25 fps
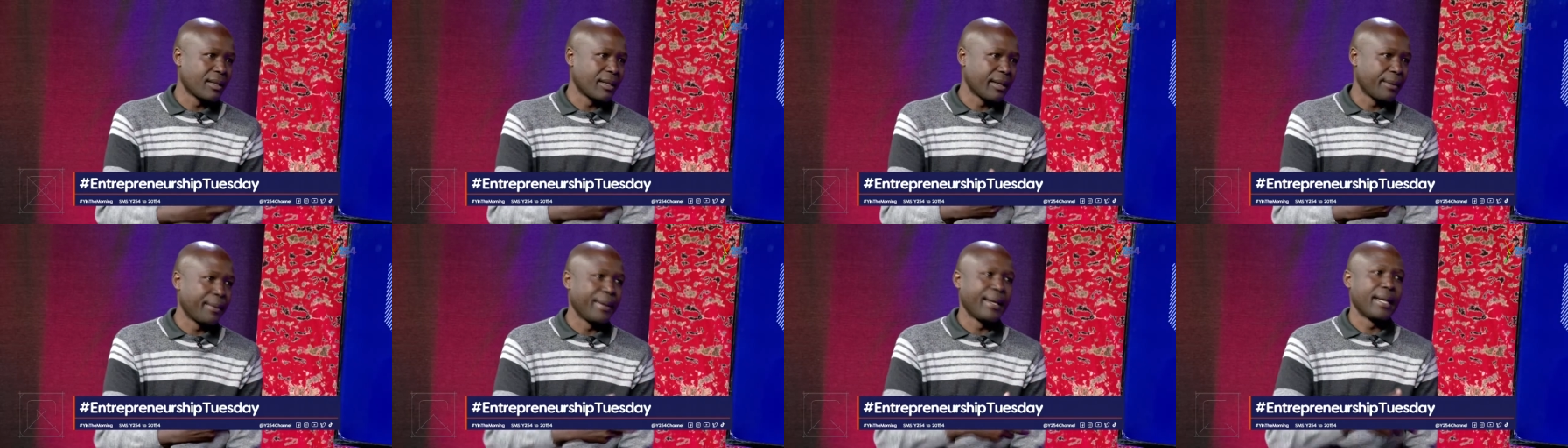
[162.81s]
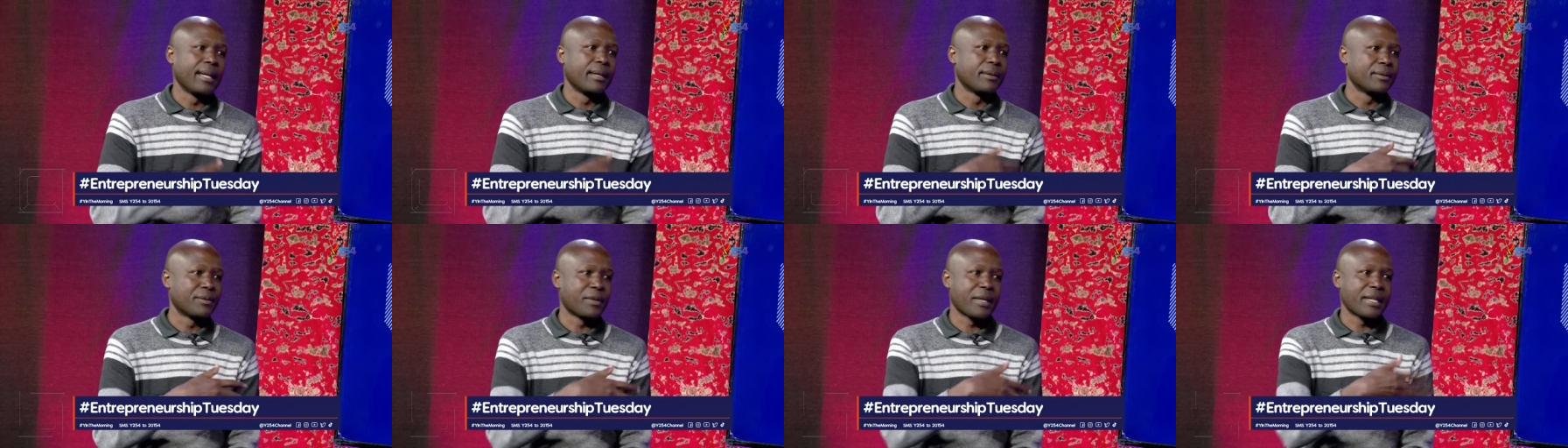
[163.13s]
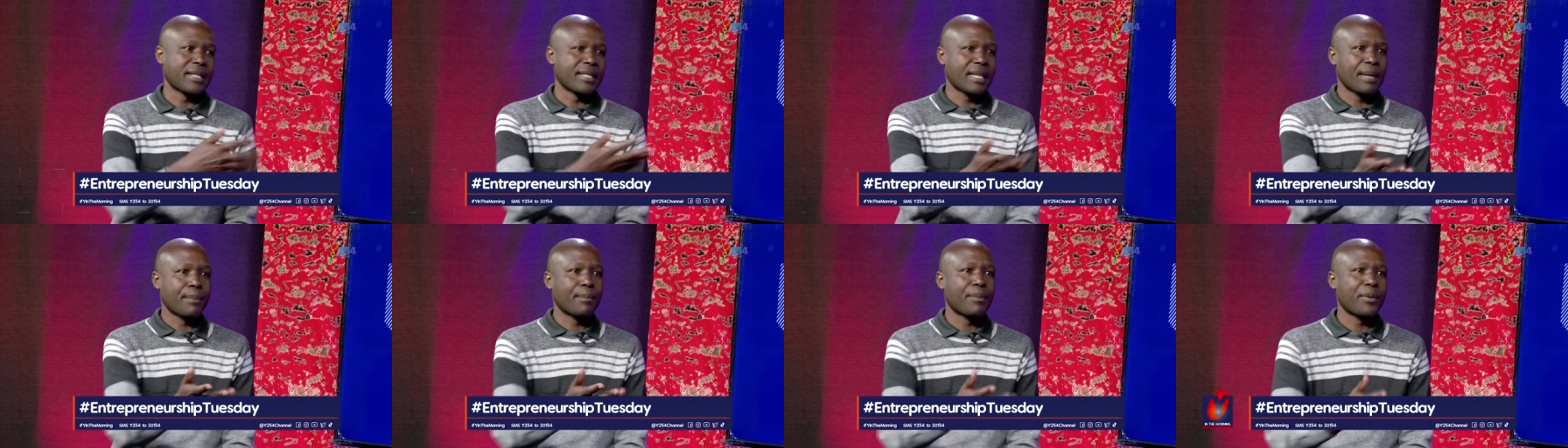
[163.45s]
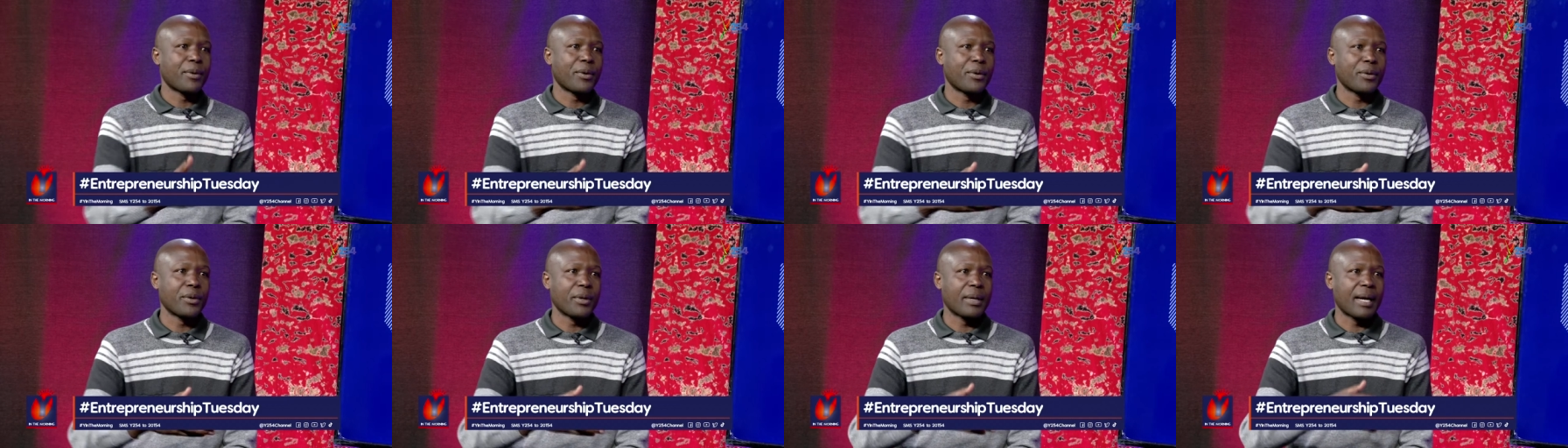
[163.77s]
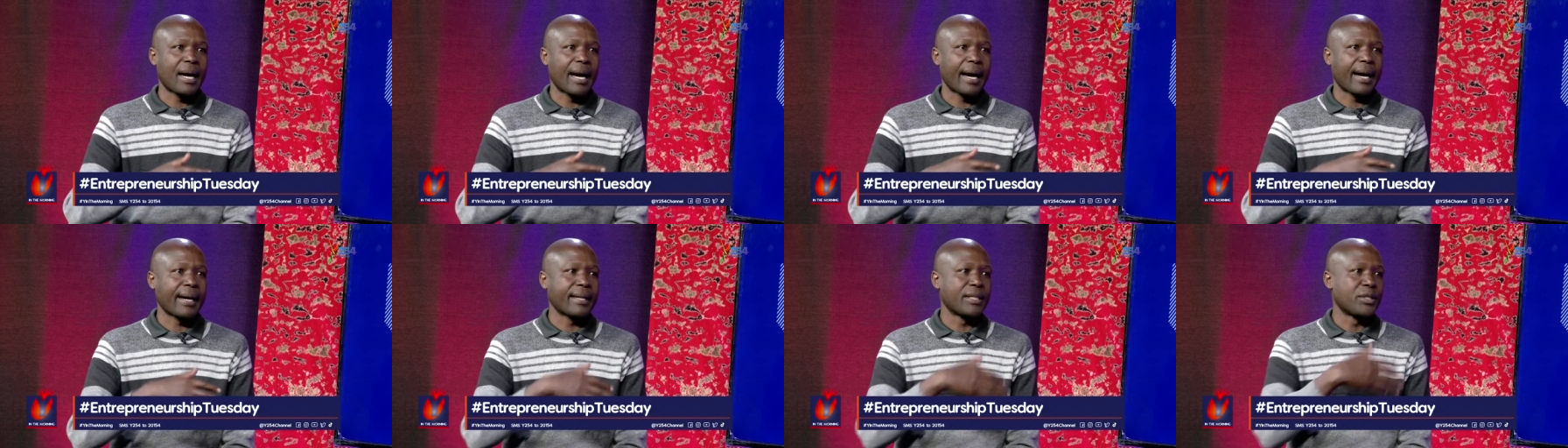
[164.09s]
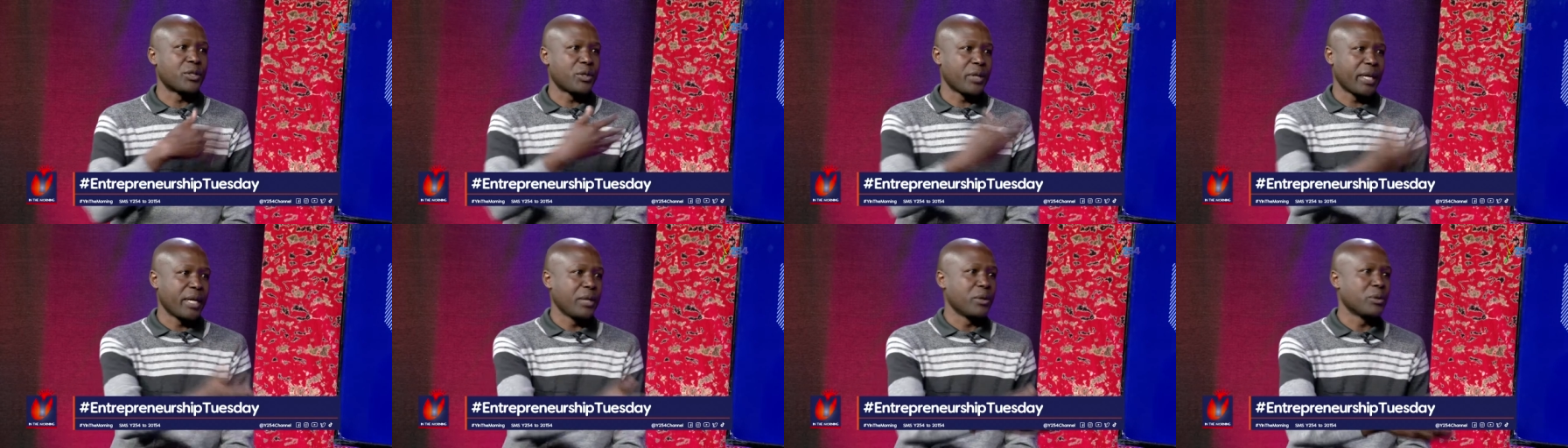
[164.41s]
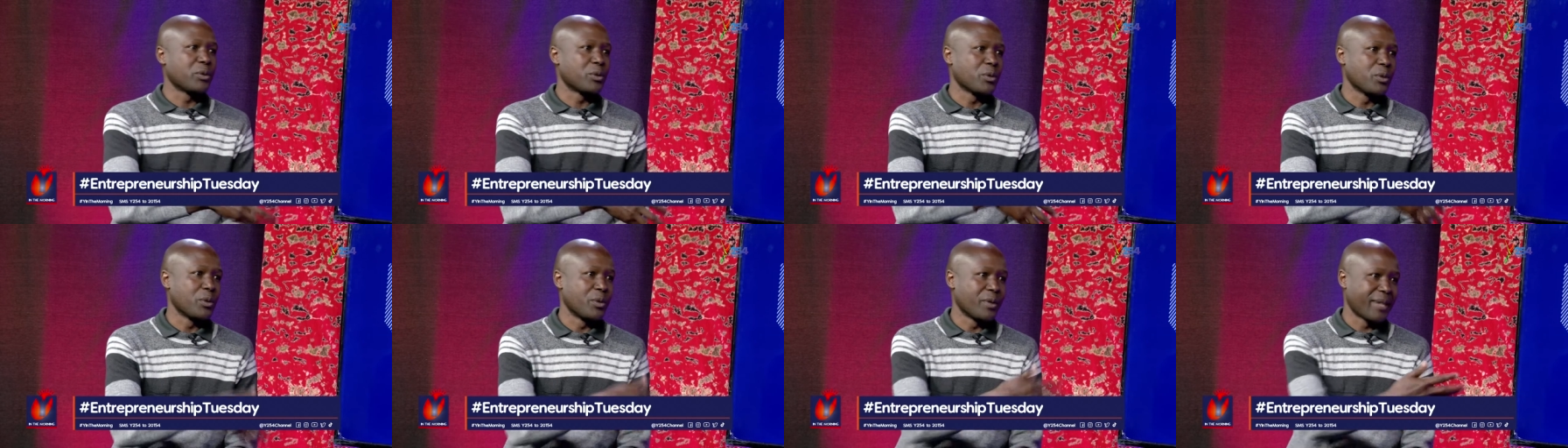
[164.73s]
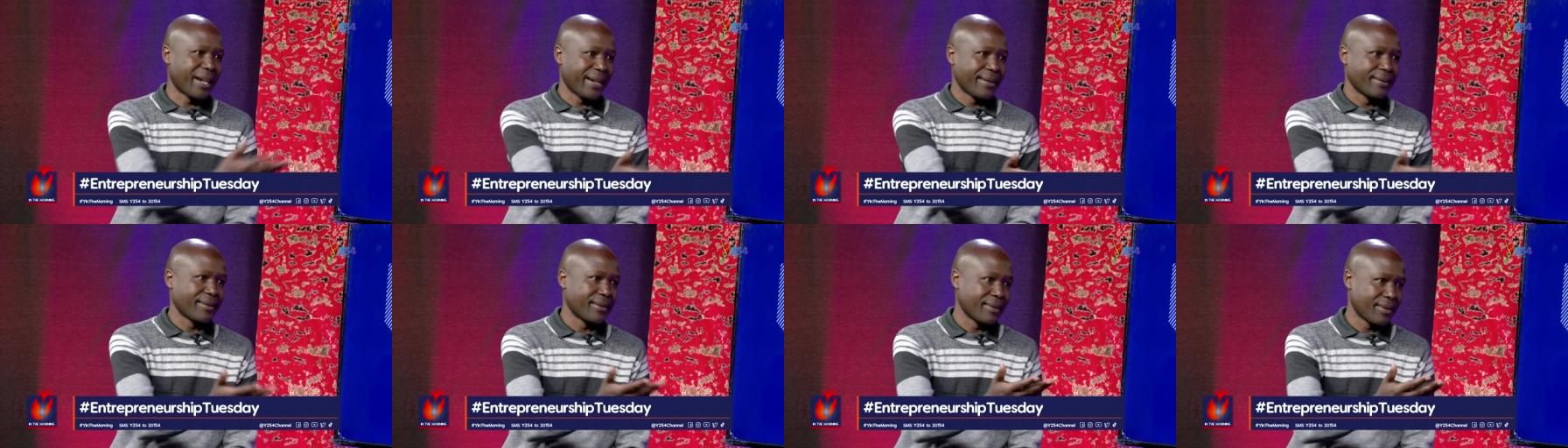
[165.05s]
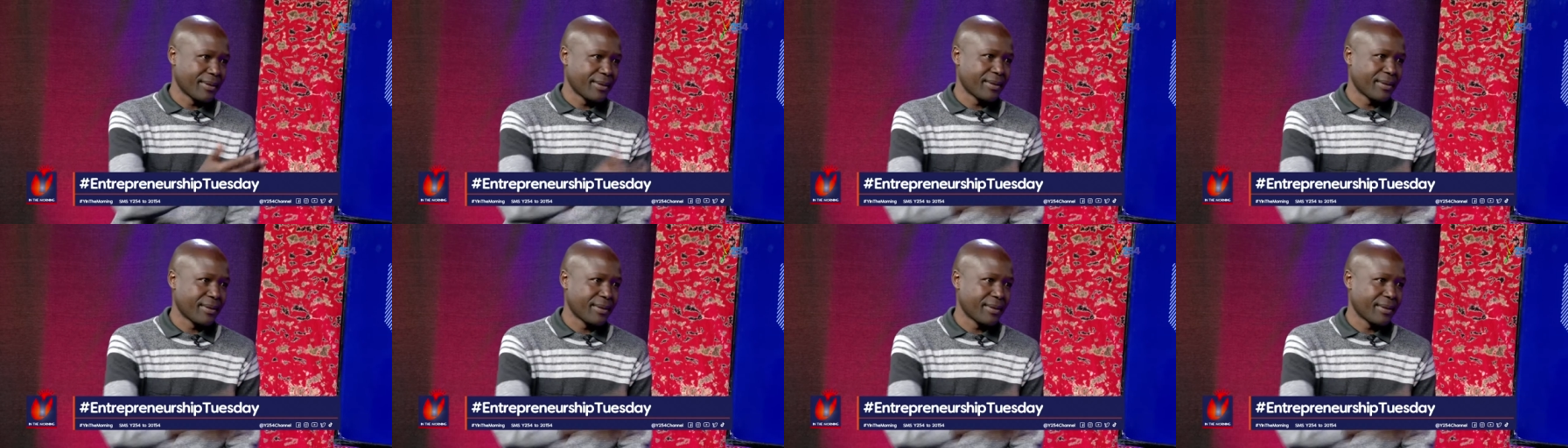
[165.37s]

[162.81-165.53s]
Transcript: I mean, for example, I can train you to drive.